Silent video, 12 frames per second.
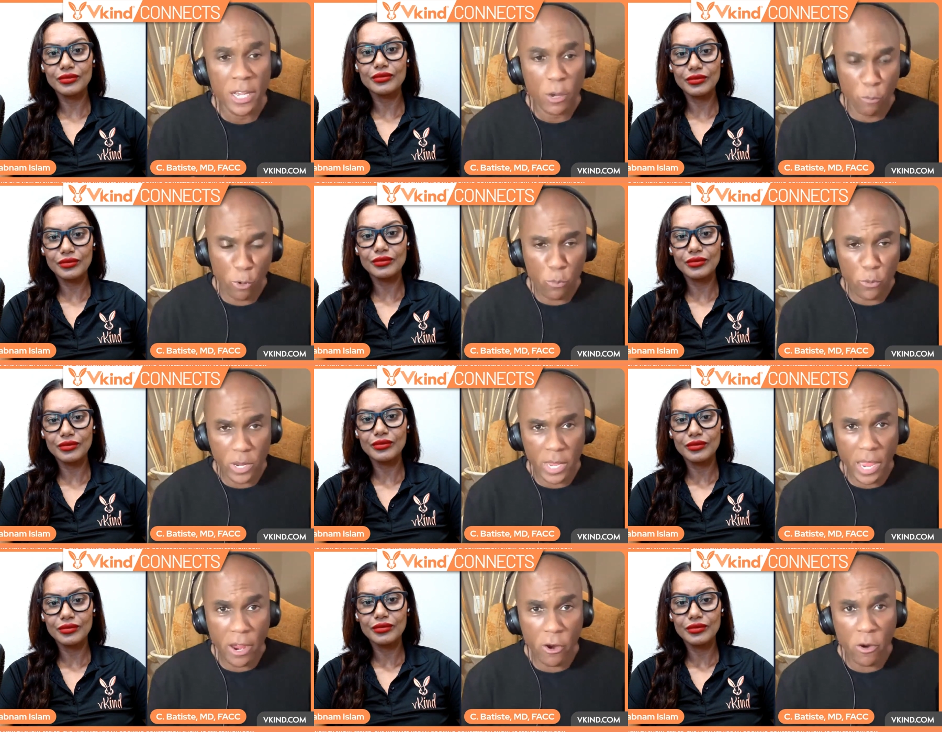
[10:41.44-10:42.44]
Speaker 1: appropriate
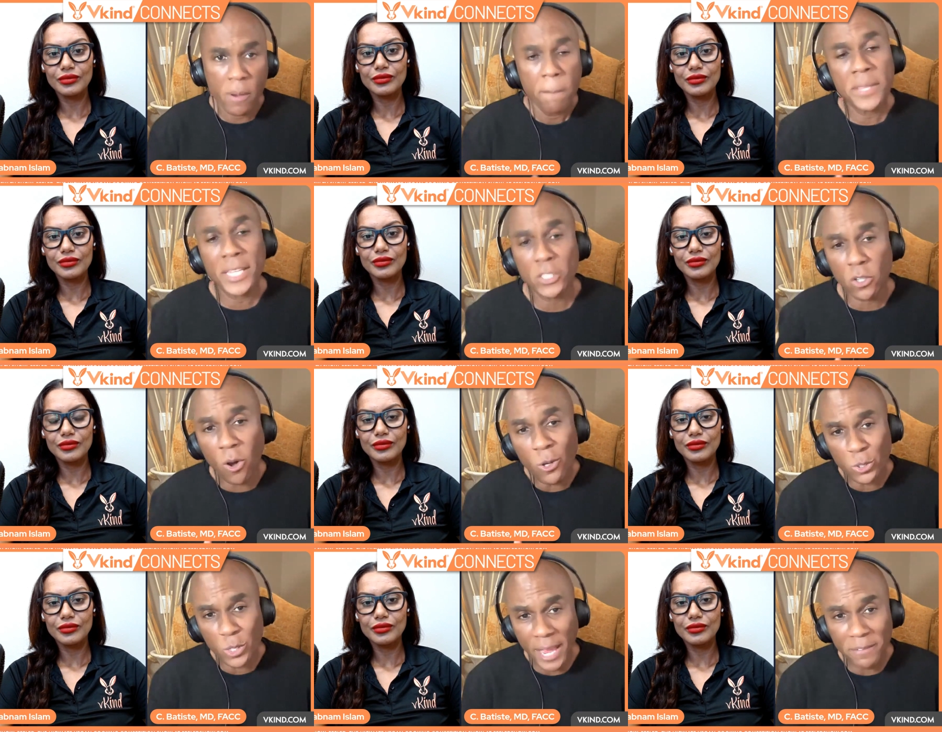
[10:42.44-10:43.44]
care, but that's
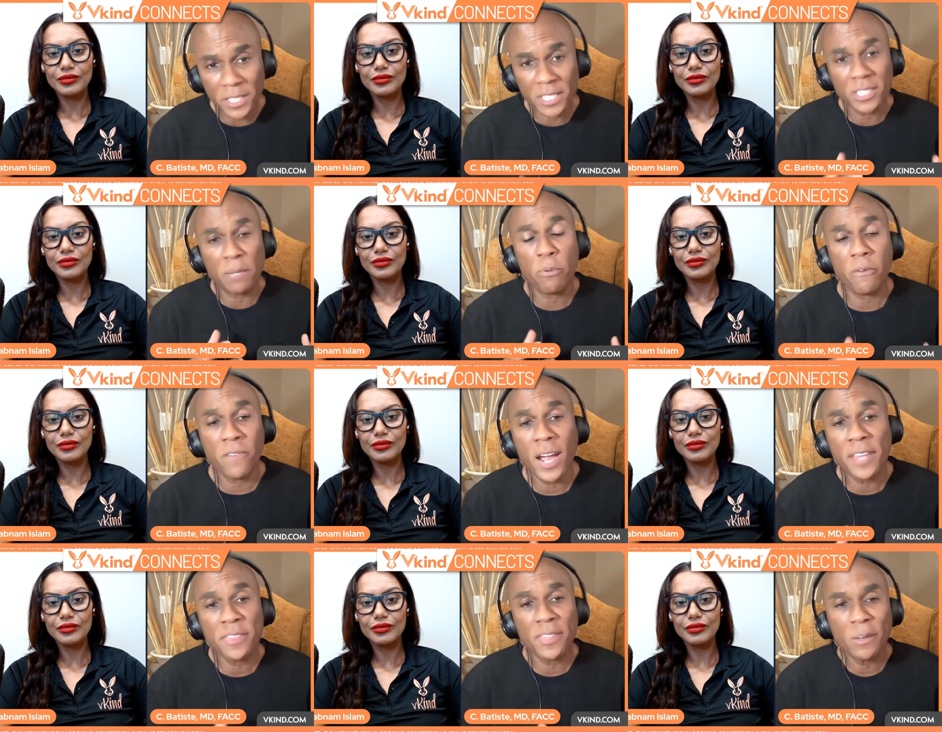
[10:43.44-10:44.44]
also evidence and
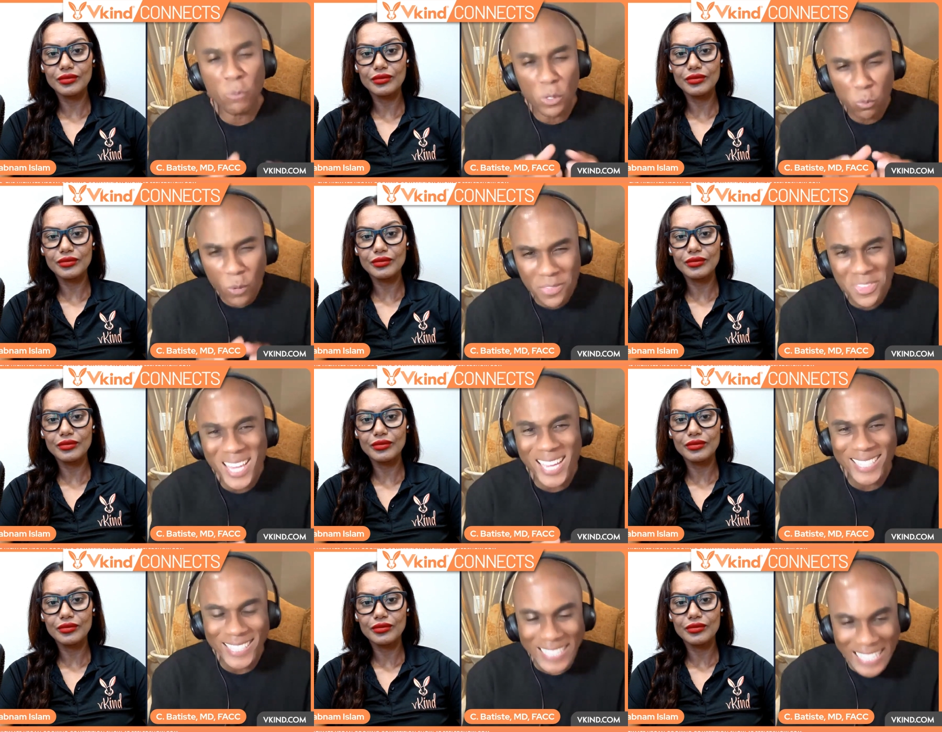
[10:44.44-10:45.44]
provide them with what they
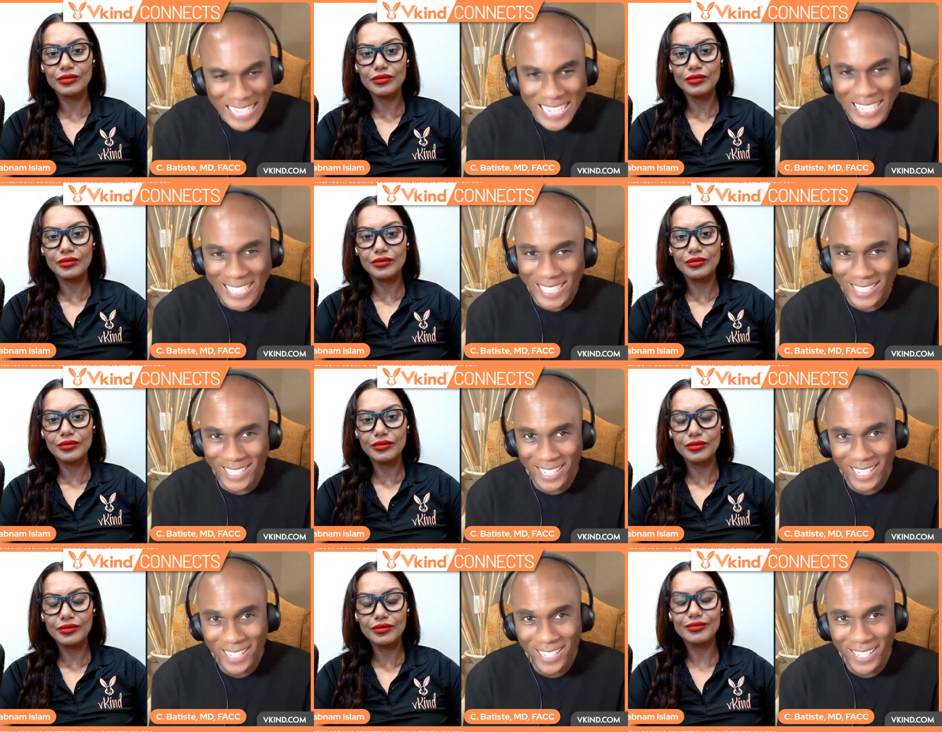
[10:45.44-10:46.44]
need
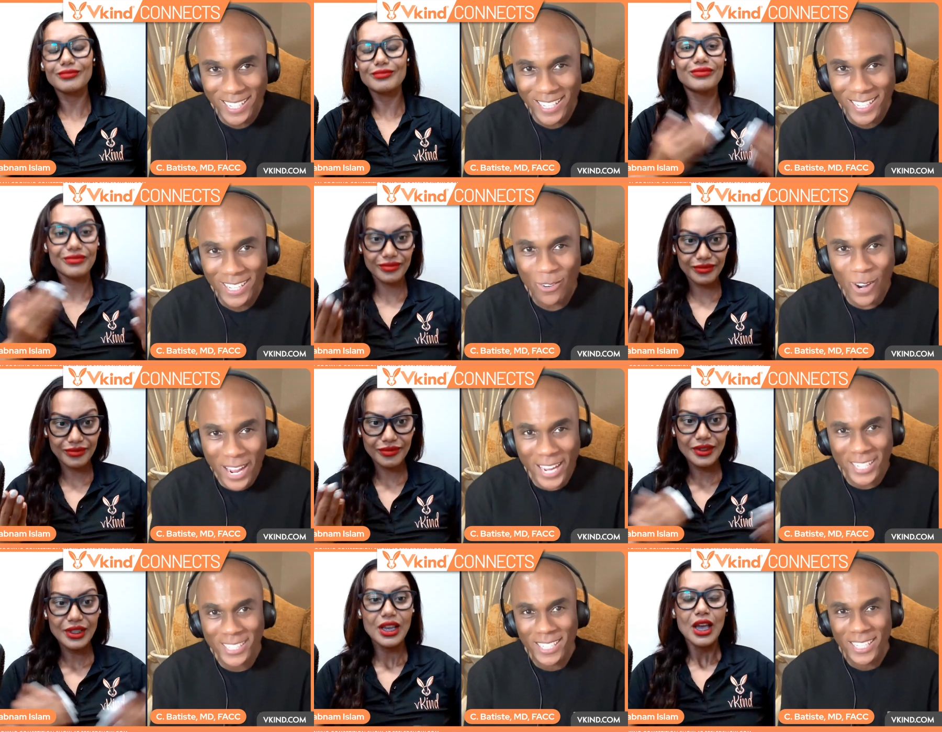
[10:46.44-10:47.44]
Speaker 2: Right.
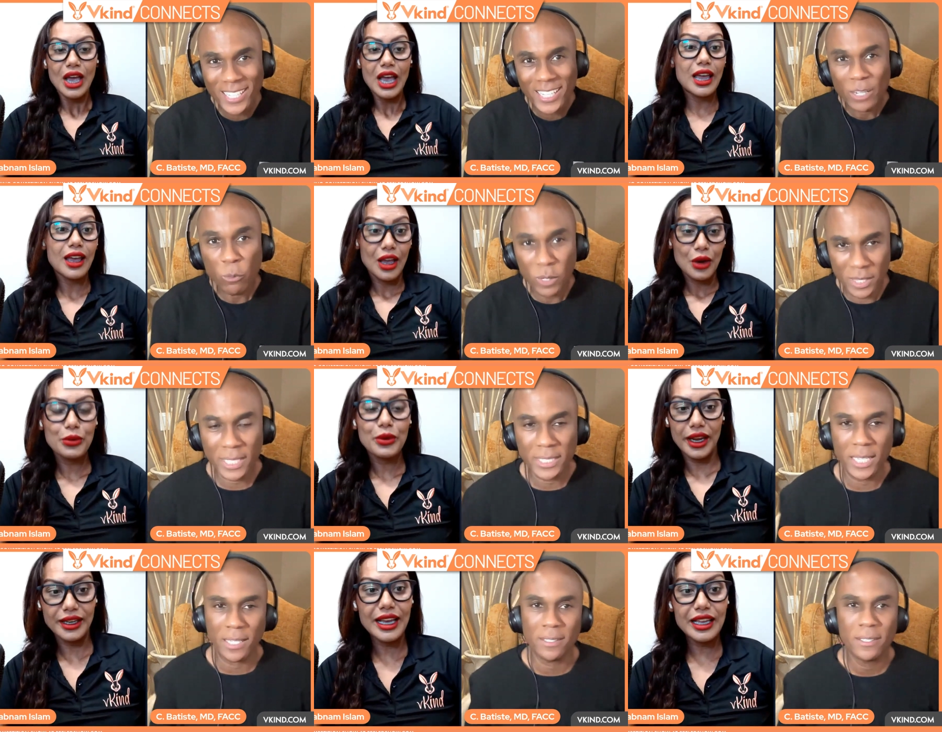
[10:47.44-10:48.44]

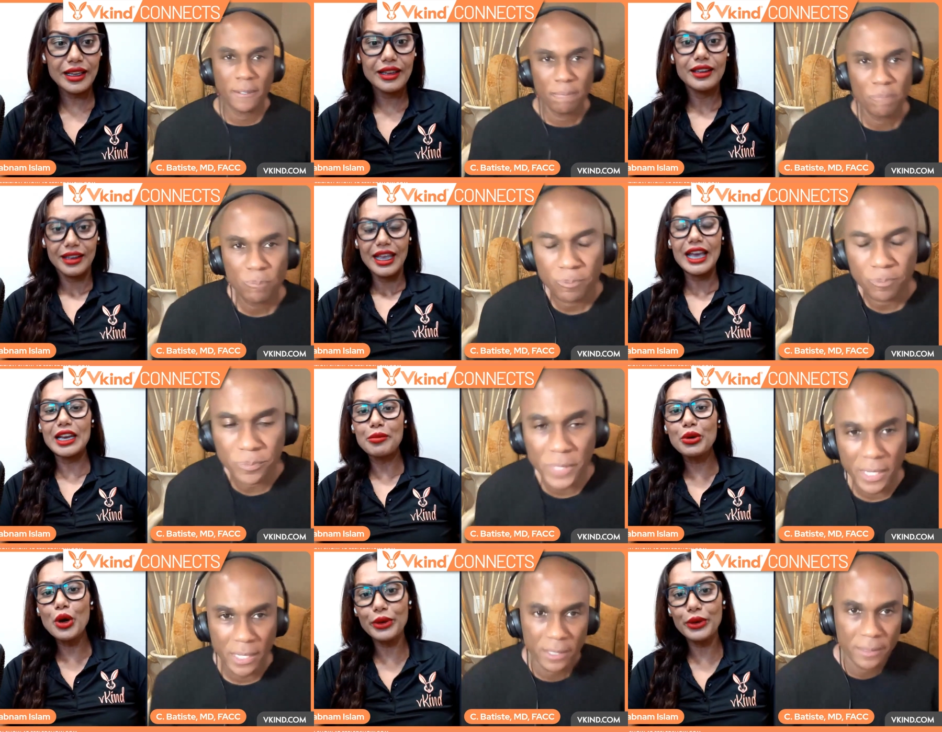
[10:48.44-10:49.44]
Right. And, and
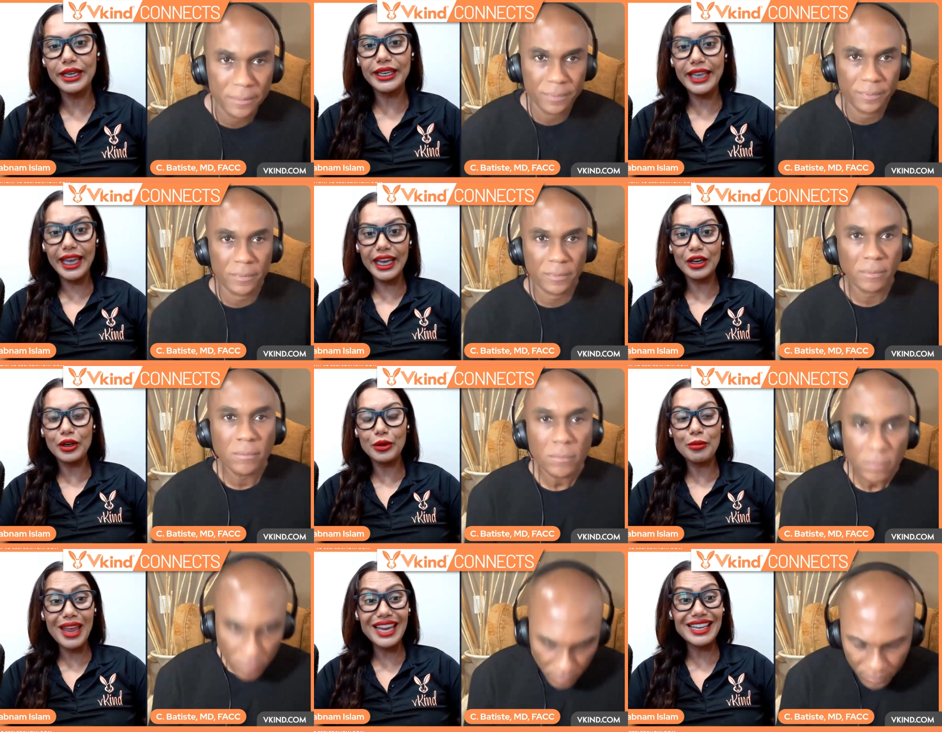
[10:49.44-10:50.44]
appropriate care
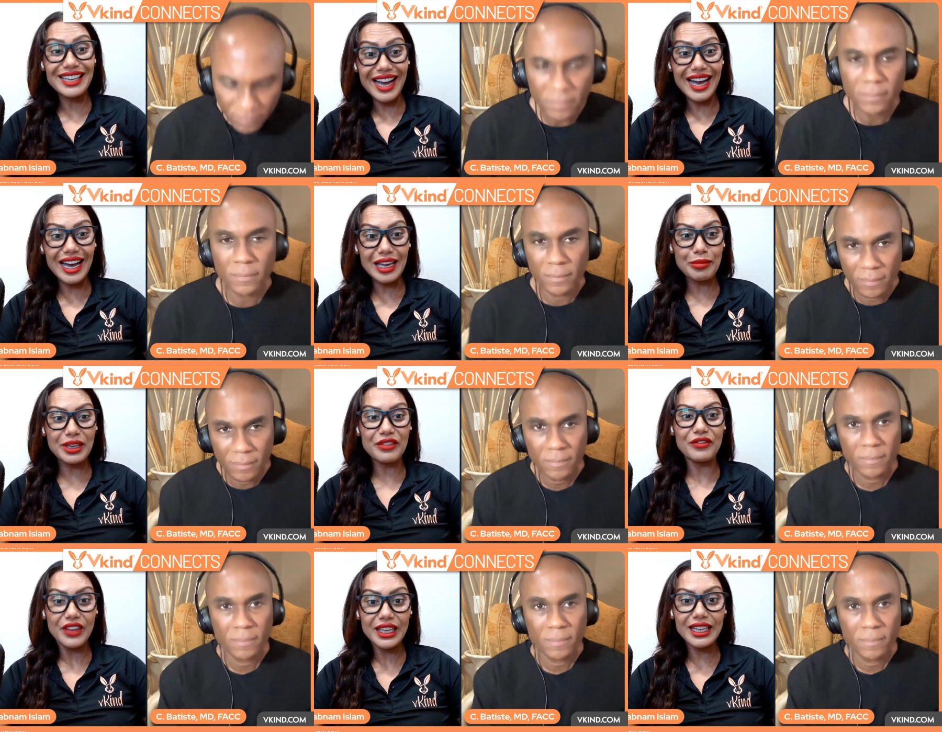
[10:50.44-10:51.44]
may not be
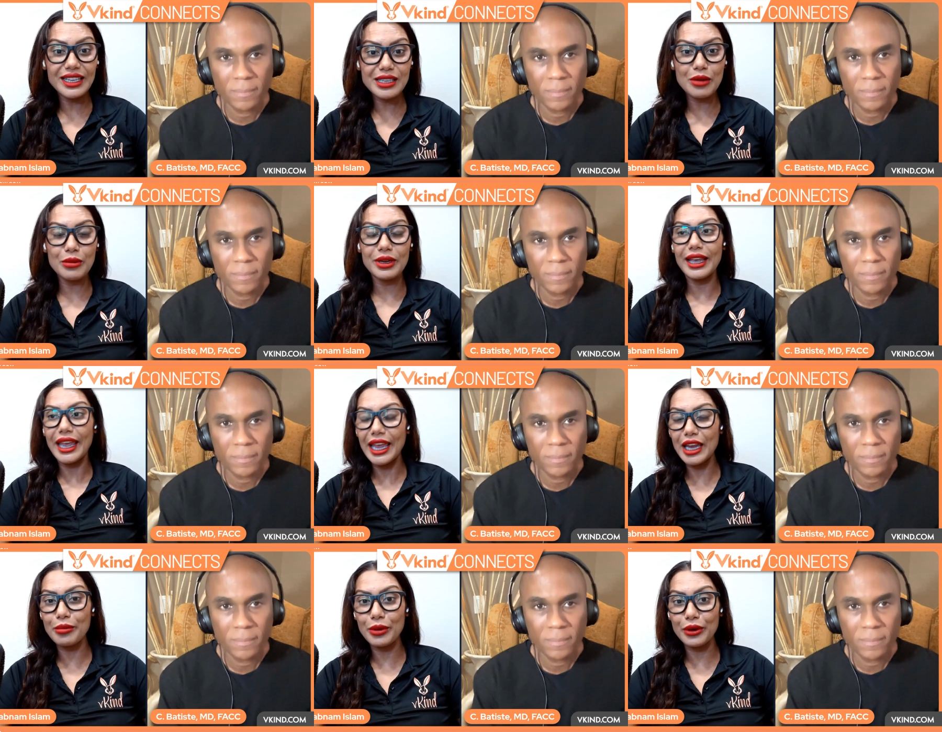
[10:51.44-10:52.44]
feeding someone a
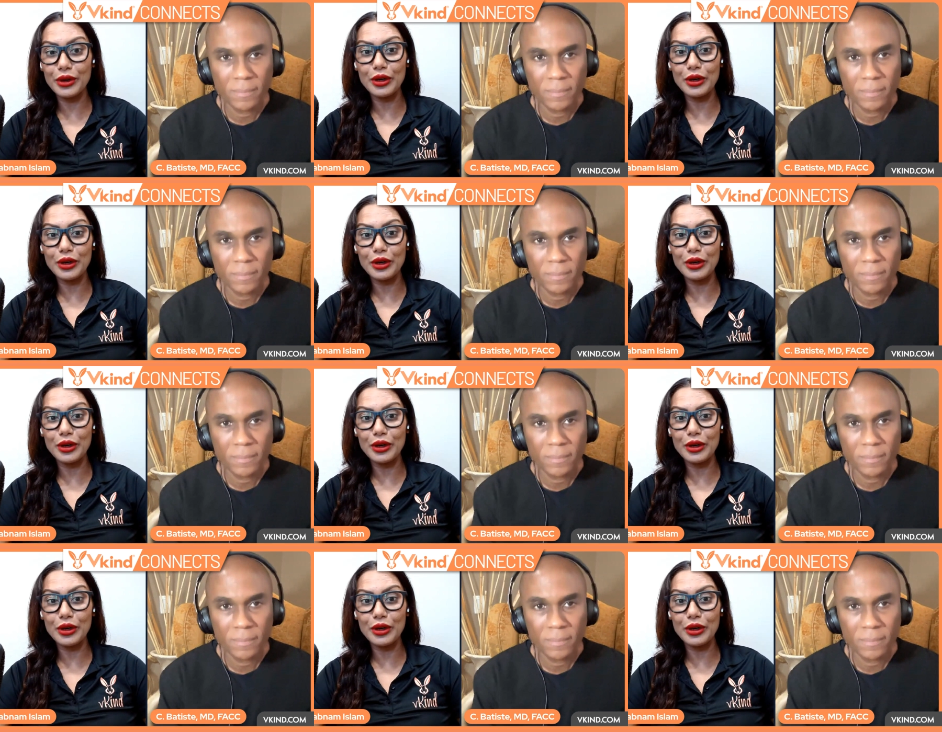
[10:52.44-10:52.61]
hamburger